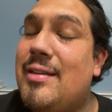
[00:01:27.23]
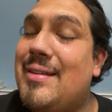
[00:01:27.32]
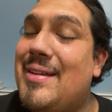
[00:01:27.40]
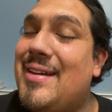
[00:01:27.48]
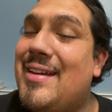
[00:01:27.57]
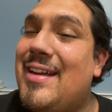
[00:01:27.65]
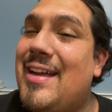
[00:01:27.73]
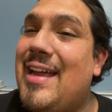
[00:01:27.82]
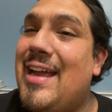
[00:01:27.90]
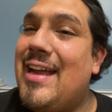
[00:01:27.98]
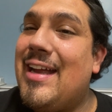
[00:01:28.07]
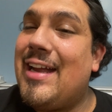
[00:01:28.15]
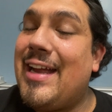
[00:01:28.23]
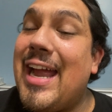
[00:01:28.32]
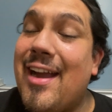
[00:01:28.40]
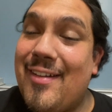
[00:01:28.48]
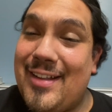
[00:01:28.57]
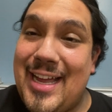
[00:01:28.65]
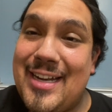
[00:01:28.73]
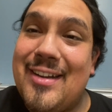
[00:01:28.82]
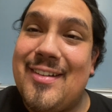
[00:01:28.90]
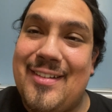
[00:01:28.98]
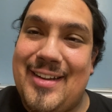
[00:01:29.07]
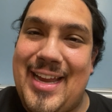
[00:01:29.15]
The Carolina
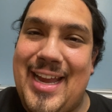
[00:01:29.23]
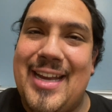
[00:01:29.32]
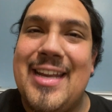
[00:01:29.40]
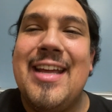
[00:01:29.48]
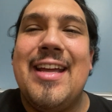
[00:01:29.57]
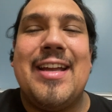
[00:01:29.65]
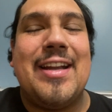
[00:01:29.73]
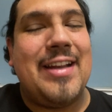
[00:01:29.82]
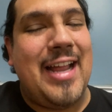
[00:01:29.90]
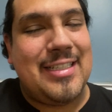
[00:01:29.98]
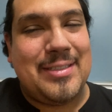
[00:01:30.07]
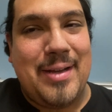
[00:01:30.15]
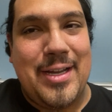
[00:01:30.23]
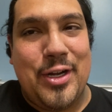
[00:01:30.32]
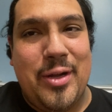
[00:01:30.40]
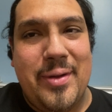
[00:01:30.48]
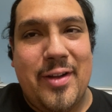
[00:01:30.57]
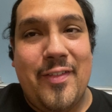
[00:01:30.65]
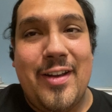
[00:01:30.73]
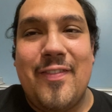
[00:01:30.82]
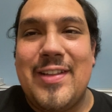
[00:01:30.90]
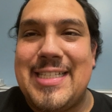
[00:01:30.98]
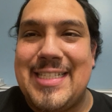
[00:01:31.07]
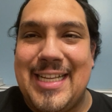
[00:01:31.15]
Hurricane. That's right, your homie Arena
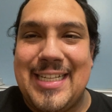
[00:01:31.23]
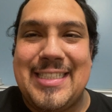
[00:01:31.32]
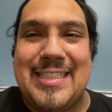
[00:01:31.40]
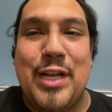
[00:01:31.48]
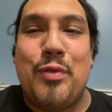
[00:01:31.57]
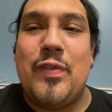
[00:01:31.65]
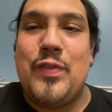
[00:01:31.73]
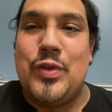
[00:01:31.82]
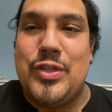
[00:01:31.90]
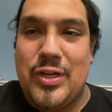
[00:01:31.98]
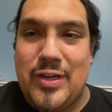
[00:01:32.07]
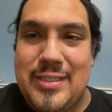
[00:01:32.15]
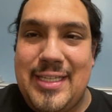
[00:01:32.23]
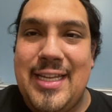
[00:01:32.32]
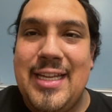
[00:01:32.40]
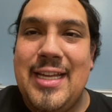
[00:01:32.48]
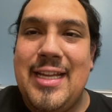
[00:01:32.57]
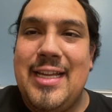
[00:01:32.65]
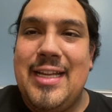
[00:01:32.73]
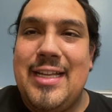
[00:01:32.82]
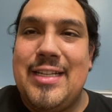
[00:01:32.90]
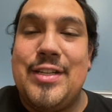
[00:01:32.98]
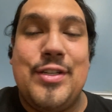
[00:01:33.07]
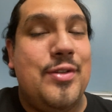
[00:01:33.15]
Vince is gonna stick with New Jersey.
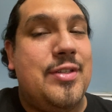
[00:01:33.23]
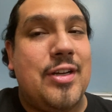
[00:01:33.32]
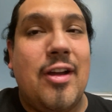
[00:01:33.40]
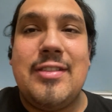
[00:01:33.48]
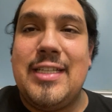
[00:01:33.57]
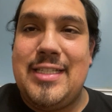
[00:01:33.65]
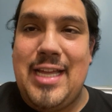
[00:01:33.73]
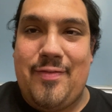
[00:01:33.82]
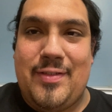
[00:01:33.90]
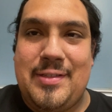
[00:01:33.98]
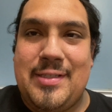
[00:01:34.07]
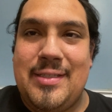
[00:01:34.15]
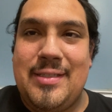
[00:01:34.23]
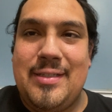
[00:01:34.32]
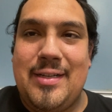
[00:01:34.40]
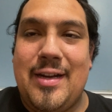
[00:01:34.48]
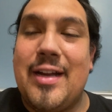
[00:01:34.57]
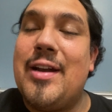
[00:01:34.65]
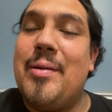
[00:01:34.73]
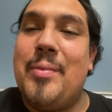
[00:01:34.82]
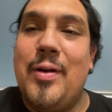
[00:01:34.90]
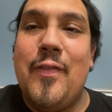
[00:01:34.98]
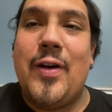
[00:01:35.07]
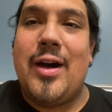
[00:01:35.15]
The New Jersey Devils are gonna
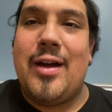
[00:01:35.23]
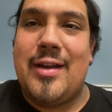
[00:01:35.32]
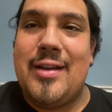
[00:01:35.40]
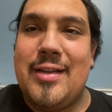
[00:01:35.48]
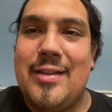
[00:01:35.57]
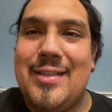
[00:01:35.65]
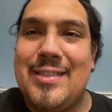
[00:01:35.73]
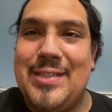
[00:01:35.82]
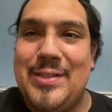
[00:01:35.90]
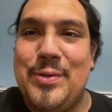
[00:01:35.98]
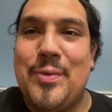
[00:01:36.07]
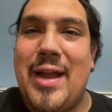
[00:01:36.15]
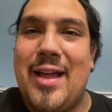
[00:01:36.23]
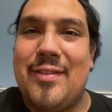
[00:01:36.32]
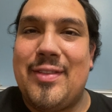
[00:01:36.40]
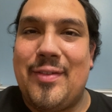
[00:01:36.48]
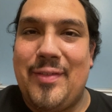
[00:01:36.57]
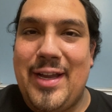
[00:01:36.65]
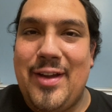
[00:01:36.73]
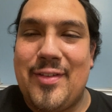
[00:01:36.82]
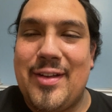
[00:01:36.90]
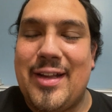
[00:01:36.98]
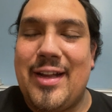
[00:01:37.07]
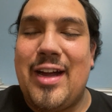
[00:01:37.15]
move on to round three, or
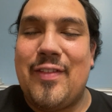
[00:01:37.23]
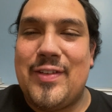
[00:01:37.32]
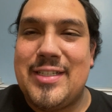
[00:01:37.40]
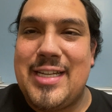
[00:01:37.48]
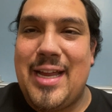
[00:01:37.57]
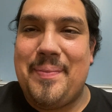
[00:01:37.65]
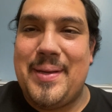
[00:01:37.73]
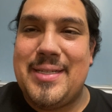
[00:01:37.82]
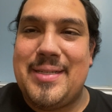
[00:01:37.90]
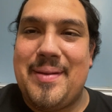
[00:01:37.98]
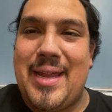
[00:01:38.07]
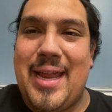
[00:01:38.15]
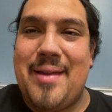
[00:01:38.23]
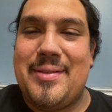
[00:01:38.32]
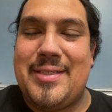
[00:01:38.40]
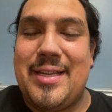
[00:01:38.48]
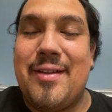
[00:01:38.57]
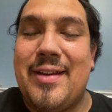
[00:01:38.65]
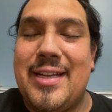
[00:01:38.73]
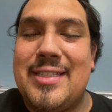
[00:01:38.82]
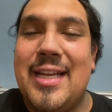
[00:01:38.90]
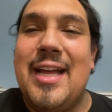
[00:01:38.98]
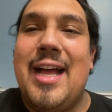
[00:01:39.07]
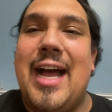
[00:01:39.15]
the conference championship game series.
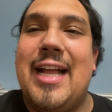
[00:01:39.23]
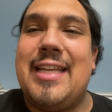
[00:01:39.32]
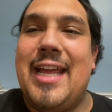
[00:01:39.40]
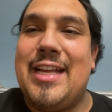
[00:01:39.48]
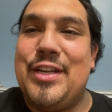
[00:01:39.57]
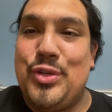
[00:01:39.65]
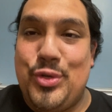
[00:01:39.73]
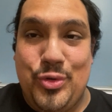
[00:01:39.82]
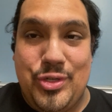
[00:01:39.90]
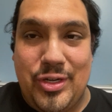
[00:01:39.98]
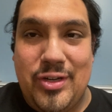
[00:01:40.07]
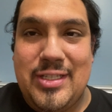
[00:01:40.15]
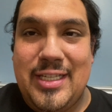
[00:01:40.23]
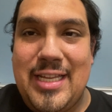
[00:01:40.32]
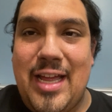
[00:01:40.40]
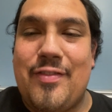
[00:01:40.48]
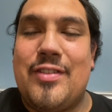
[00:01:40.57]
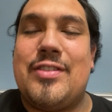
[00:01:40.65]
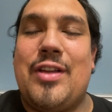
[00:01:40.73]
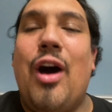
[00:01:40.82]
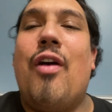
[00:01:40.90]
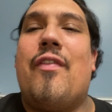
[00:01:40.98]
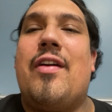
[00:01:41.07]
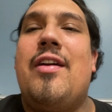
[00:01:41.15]
I'm taking the New Jersey Devils
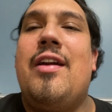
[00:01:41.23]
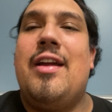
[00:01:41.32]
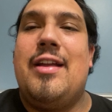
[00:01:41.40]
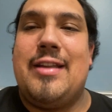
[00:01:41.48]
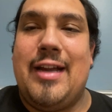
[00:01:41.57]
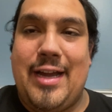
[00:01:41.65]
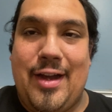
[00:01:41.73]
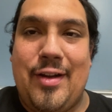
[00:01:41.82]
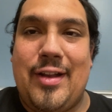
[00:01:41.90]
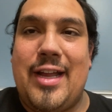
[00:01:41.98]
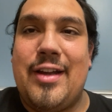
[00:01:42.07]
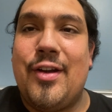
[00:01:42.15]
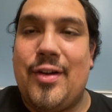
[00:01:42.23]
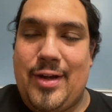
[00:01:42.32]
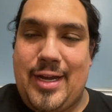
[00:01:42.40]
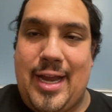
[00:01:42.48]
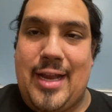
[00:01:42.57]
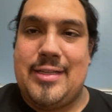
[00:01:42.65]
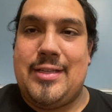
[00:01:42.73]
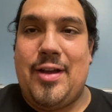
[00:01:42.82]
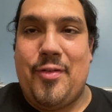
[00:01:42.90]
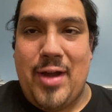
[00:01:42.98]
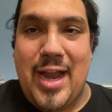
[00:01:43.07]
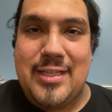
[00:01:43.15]
over the Carolina Hurricanes.
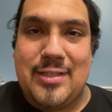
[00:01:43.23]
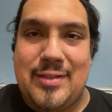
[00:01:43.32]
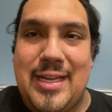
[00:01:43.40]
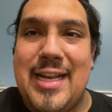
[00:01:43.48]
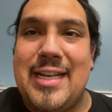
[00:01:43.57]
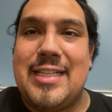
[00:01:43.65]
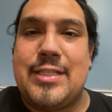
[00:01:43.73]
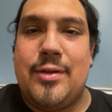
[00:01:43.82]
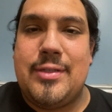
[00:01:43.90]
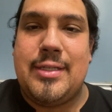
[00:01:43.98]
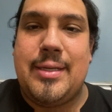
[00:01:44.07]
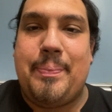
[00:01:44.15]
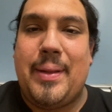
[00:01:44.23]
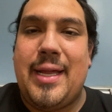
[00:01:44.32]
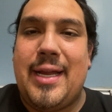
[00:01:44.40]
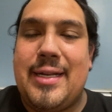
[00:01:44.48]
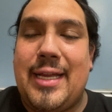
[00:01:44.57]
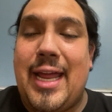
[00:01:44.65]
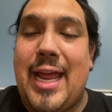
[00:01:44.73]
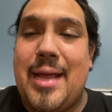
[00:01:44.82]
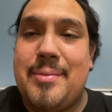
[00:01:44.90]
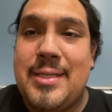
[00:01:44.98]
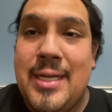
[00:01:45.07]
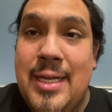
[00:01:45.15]
All right, so then let's go to the play of the
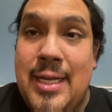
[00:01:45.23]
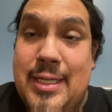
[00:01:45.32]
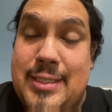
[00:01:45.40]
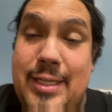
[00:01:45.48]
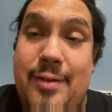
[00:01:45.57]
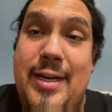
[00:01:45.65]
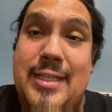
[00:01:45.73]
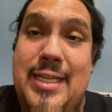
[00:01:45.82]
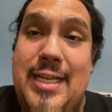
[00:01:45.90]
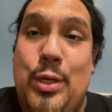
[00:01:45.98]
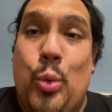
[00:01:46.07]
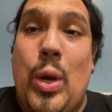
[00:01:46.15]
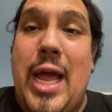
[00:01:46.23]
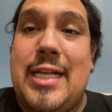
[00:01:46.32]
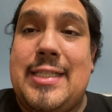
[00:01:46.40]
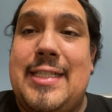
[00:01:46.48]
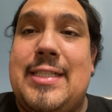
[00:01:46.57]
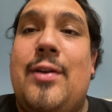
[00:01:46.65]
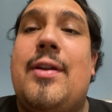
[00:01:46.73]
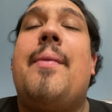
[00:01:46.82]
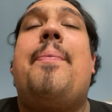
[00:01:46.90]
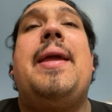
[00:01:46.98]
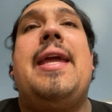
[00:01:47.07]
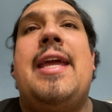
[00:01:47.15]
games series in the West. Is going to
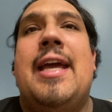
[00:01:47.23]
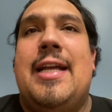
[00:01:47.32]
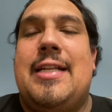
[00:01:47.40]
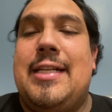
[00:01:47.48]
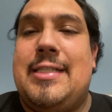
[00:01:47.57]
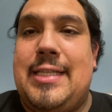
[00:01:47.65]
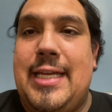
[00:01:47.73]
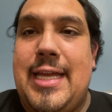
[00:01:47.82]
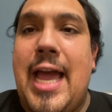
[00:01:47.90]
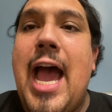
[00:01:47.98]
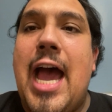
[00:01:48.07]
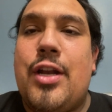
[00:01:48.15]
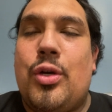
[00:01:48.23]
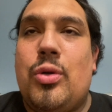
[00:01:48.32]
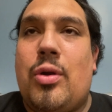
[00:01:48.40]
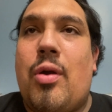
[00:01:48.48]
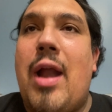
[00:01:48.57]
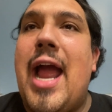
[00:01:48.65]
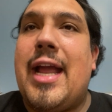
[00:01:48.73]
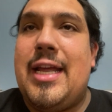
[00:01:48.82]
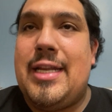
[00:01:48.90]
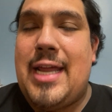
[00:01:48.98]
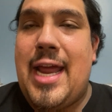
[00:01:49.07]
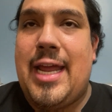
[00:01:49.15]
be the Seattle
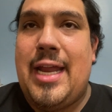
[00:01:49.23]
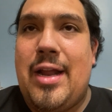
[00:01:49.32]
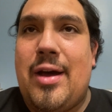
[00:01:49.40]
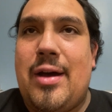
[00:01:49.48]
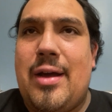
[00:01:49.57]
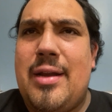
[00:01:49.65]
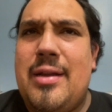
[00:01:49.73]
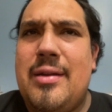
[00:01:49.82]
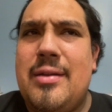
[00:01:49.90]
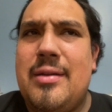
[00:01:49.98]
Kraken taking on